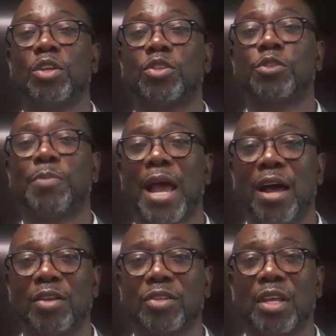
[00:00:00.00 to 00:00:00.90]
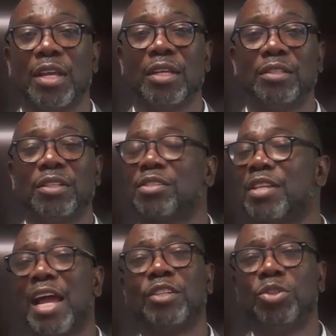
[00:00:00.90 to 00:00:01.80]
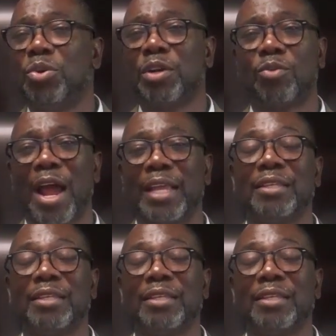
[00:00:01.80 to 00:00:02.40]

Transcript: your spouse just not doing right,